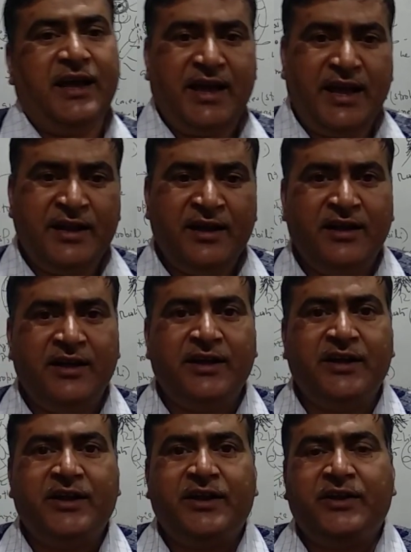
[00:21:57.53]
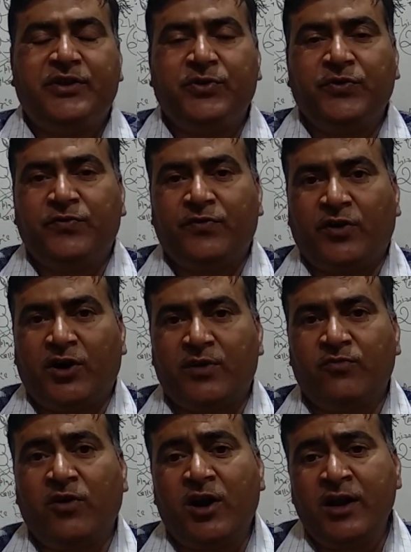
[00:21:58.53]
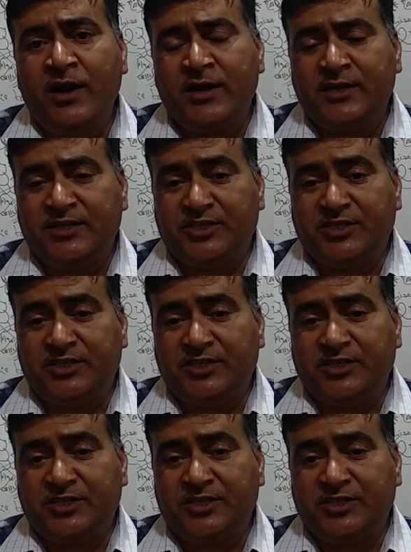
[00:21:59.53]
egg to form what?